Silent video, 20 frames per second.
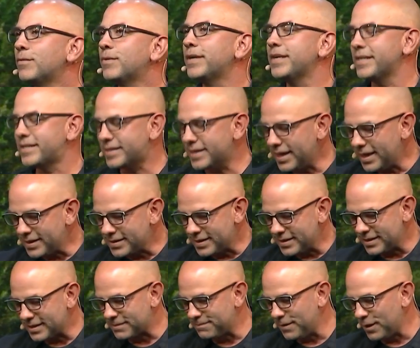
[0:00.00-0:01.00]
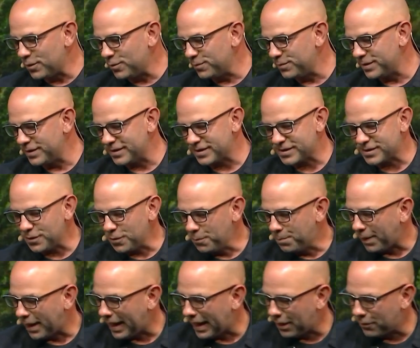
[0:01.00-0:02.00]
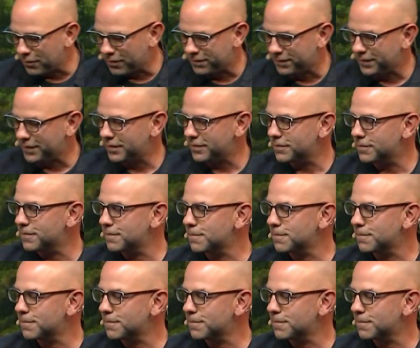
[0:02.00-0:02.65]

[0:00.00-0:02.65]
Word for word: What he says in this moment is so powerful.